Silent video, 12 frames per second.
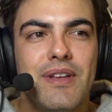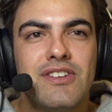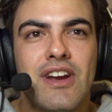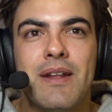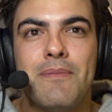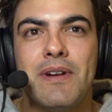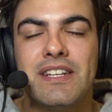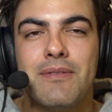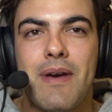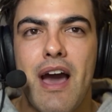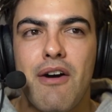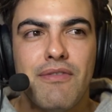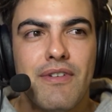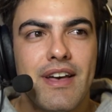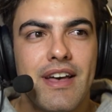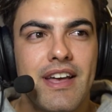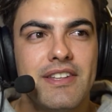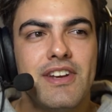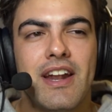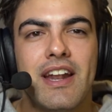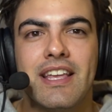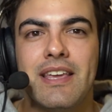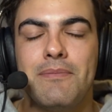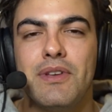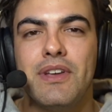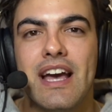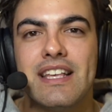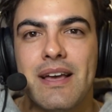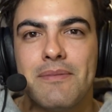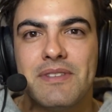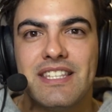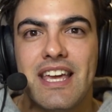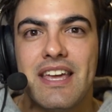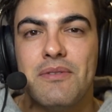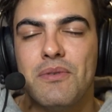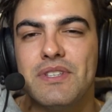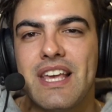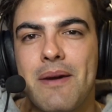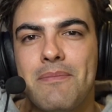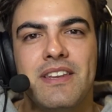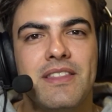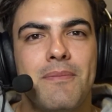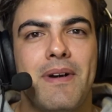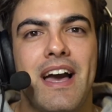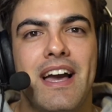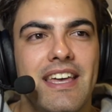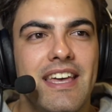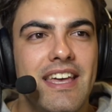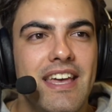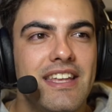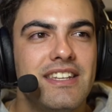trying to bring some alpha, trying to keep you guys up to date with what's happening in the market,